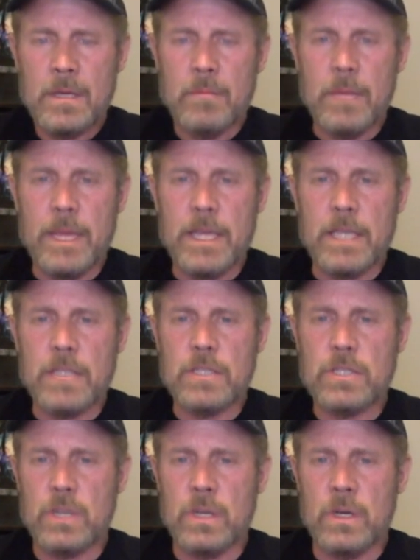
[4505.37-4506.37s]
making
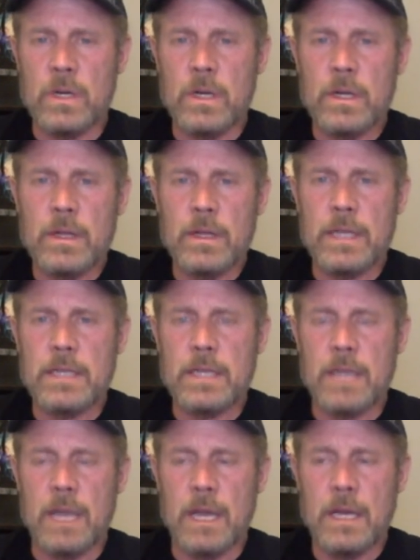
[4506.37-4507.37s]
sure
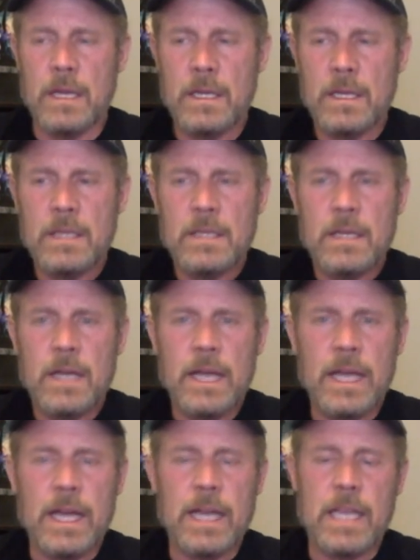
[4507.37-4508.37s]
that I
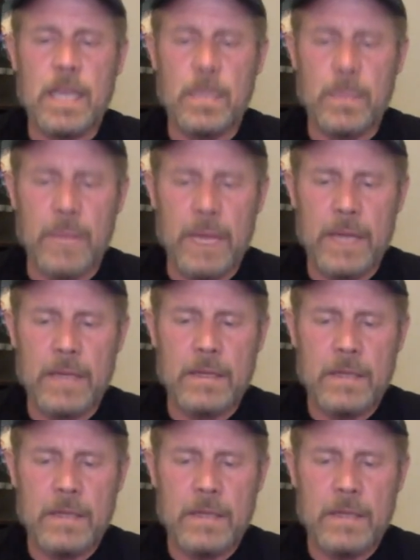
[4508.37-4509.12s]
got to keep that,